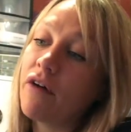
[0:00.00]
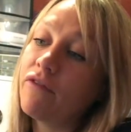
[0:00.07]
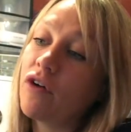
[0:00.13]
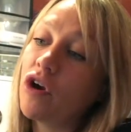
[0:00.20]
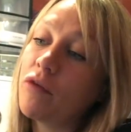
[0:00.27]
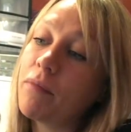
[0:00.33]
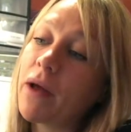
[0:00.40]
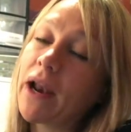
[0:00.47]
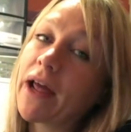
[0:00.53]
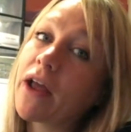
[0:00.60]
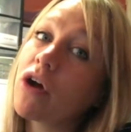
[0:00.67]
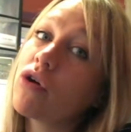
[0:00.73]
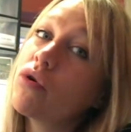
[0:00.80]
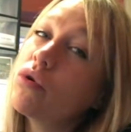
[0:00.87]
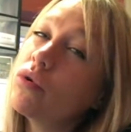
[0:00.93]
followed by
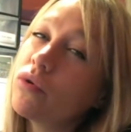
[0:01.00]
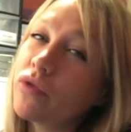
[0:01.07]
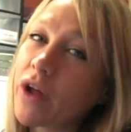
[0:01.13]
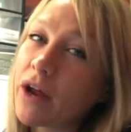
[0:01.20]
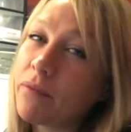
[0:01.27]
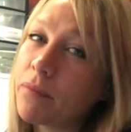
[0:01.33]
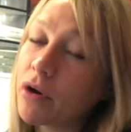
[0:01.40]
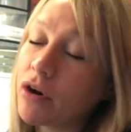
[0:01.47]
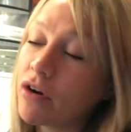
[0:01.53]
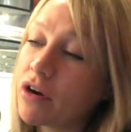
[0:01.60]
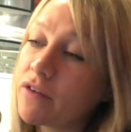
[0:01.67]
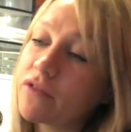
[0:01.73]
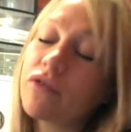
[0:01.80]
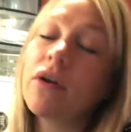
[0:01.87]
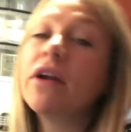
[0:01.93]
like a cool down
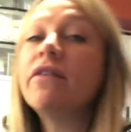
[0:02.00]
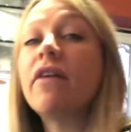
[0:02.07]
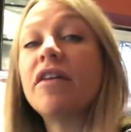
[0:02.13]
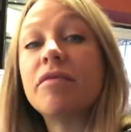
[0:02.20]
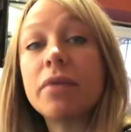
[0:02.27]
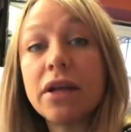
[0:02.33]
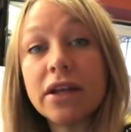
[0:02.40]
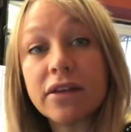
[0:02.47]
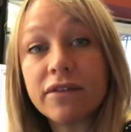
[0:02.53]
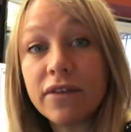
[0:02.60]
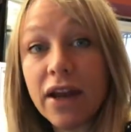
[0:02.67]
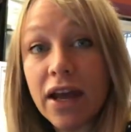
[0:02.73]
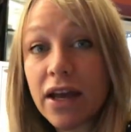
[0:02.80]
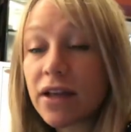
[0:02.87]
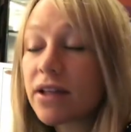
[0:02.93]
period of 25 minutes of
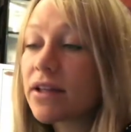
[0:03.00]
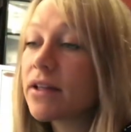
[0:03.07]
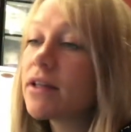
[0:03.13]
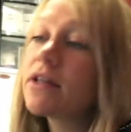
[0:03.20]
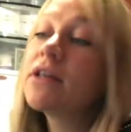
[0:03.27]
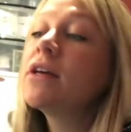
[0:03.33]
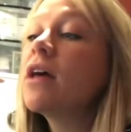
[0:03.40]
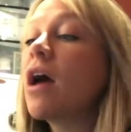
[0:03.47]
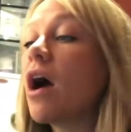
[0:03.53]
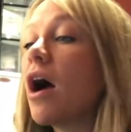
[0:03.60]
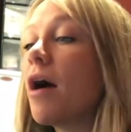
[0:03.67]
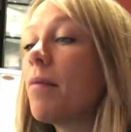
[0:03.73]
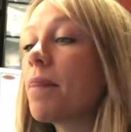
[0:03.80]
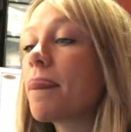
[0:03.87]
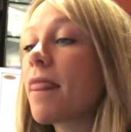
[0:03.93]
LISS.
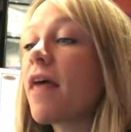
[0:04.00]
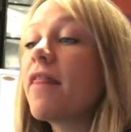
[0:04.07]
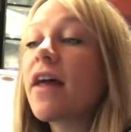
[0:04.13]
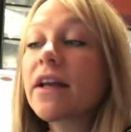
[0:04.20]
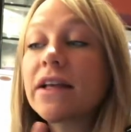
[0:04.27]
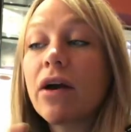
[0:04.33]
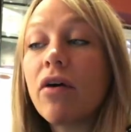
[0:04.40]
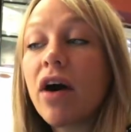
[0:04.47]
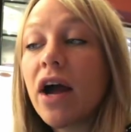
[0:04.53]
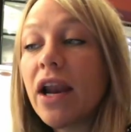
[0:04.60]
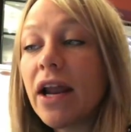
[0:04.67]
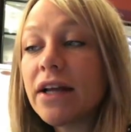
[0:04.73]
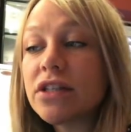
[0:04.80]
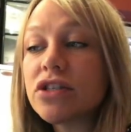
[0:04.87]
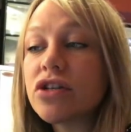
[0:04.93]
And that's how I
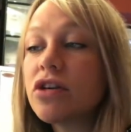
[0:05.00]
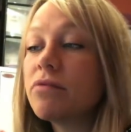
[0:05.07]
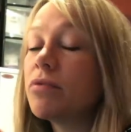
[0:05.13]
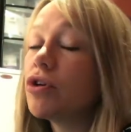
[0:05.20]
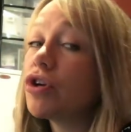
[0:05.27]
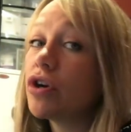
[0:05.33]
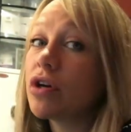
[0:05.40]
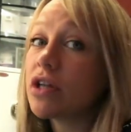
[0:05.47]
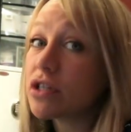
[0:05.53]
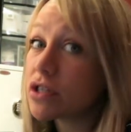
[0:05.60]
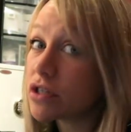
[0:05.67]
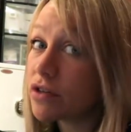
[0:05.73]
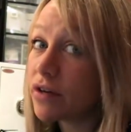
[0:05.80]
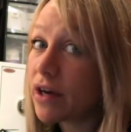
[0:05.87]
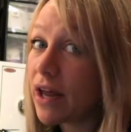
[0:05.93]
like to do it, but you don't need to
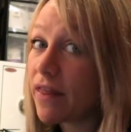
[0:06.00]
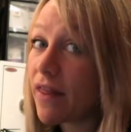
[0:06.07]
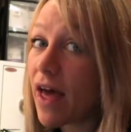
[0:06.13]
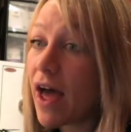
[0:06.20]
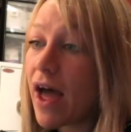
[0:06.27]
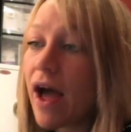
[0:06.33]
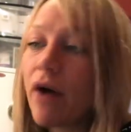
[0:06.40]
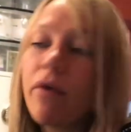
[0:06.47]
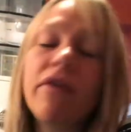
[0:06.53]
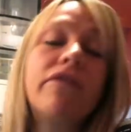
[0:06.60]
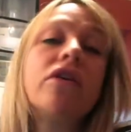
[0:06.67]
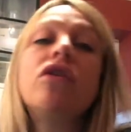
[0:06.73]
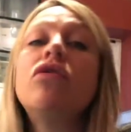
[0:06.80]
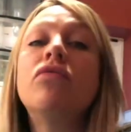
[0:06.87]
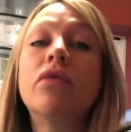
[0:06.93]
do it like that.
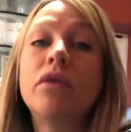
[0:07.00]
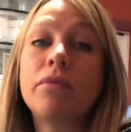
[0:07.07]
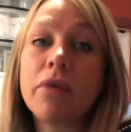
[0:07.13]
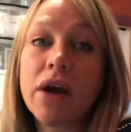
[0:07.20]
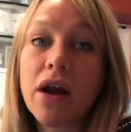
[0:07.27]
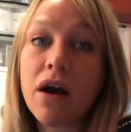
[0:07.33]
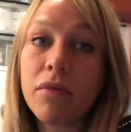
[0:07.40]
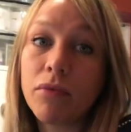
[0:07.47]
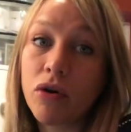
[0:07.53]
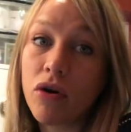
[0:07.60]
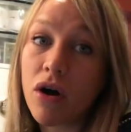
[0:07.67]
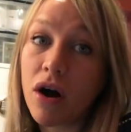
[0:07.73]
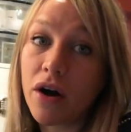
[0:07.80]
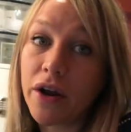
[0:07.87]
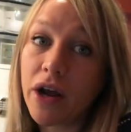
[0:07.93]
However you want to break up your
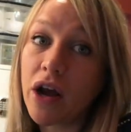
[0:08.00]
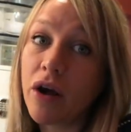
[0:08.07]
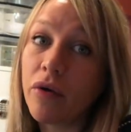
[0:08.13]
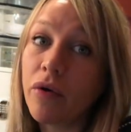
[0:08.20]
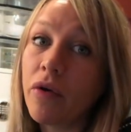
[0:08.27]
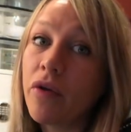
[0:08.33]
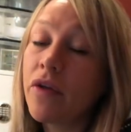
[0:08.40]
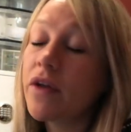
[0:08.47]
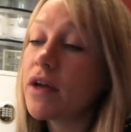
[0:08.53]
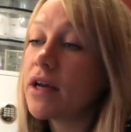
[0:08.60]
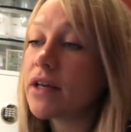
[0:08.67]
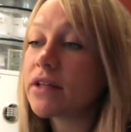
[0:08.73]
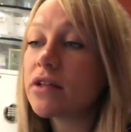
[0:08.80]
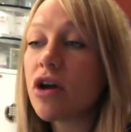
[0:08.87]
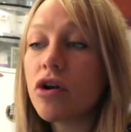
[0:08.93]
cardio,
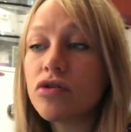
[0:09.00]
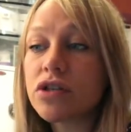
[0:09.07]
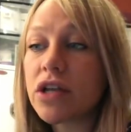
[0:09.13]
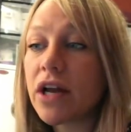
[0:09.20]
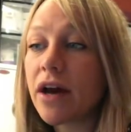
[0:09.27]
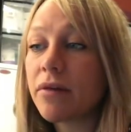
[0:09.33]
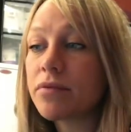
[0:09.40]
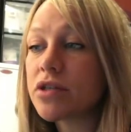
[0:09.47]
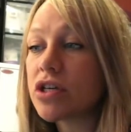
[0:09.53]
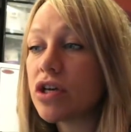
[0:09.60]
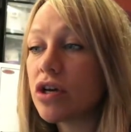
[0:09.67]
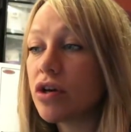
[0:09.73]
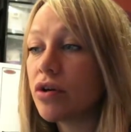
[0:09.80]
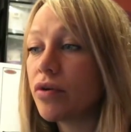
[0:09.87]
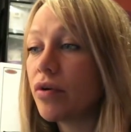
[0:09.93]
it's totally up to
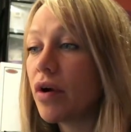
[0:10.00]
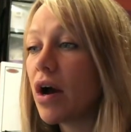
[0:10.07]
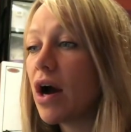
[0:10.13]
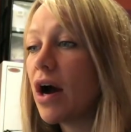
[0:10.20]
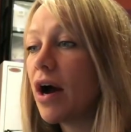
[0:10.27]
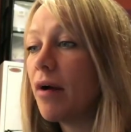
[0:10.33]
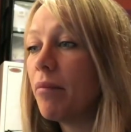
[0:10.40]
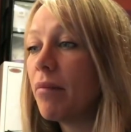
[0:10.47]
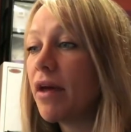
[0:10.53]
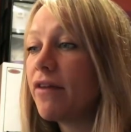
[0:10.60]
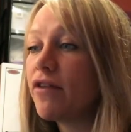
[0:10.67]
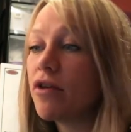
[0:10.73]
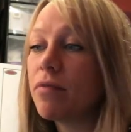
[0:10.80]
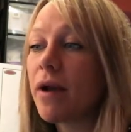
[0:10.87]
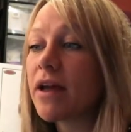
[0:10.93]
you.
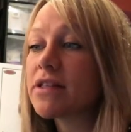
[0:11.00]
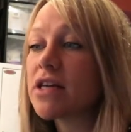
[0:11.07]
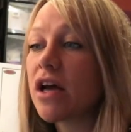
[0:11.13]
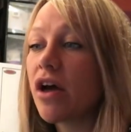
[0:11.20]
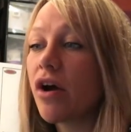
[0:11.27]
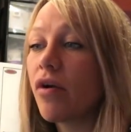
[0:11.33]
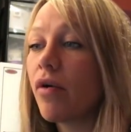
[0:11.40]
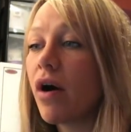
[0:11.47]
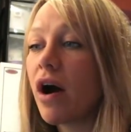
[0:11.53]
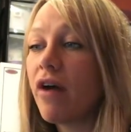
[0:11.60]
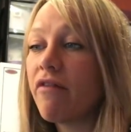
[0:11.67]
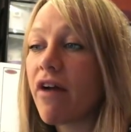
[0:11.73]
If you plateau, I